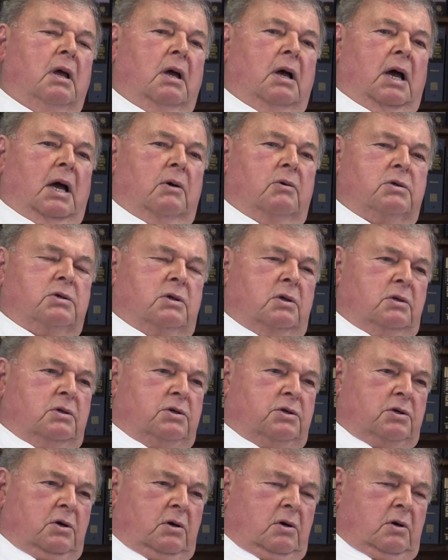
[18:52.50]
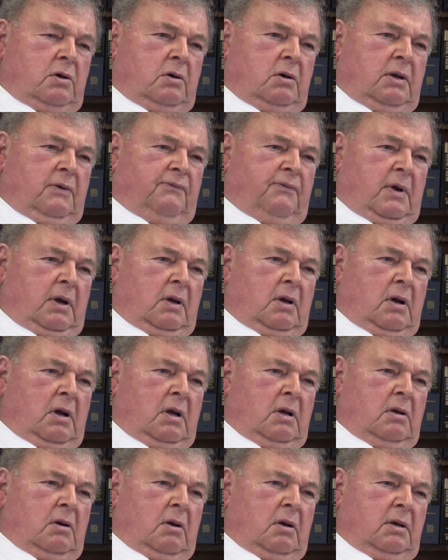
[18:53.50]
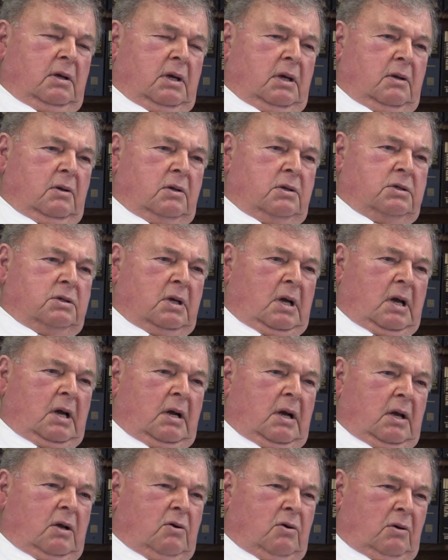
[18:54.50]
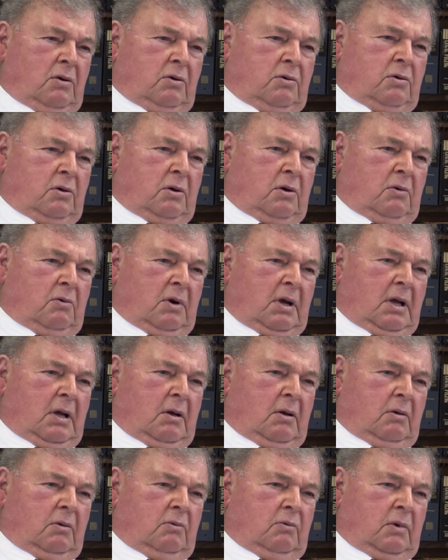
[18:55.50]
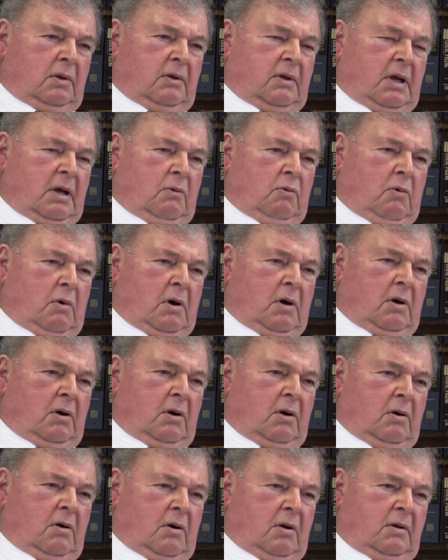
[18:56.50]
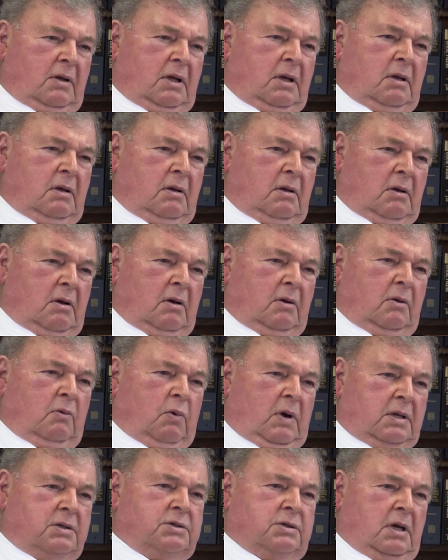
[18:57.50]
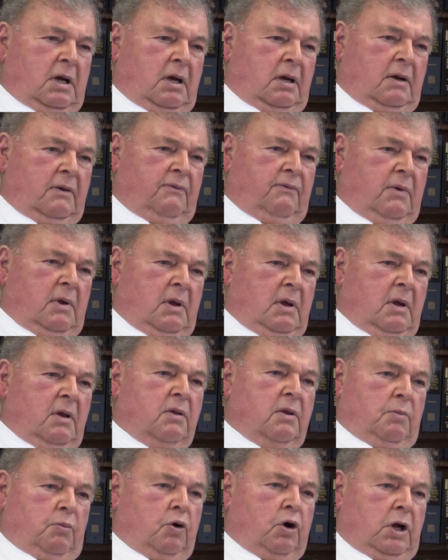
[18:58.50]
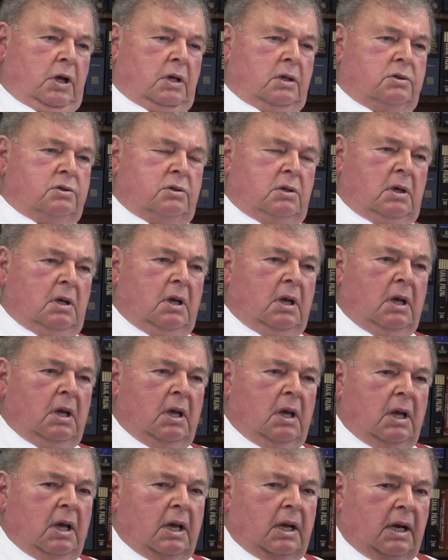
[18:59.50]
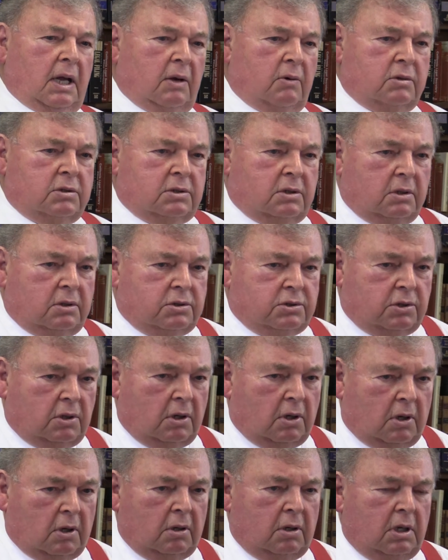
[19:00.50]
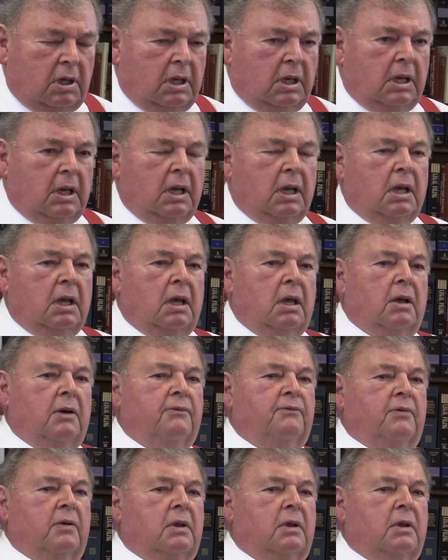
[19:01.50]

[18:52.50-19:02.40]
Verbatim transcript: I was concerned if I got on the other side, I couldn't turn around with that water on the on the west side of the bridge, and I was concerned for